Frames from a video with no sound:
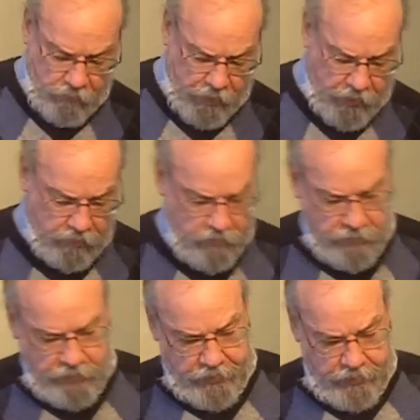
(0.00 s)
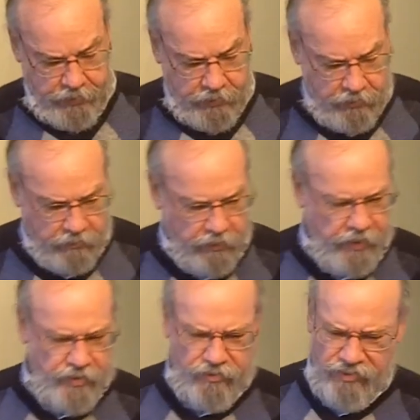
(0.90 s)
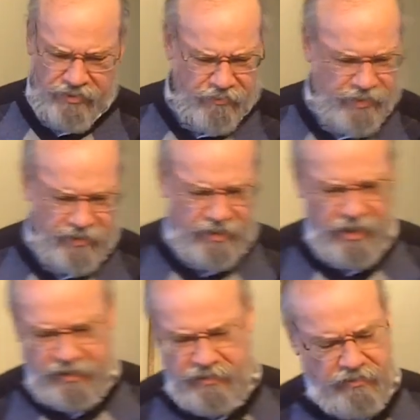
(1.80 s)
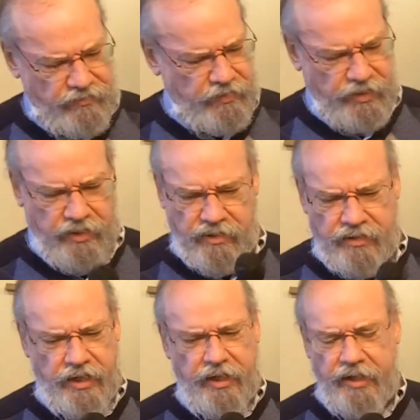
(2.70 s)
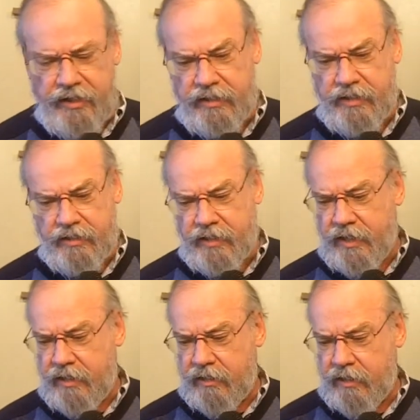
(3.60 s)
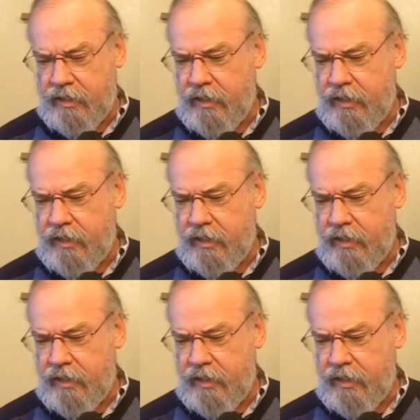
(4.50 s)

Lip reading: radical thing that I struggled with a lot over the years. I got to tell you that.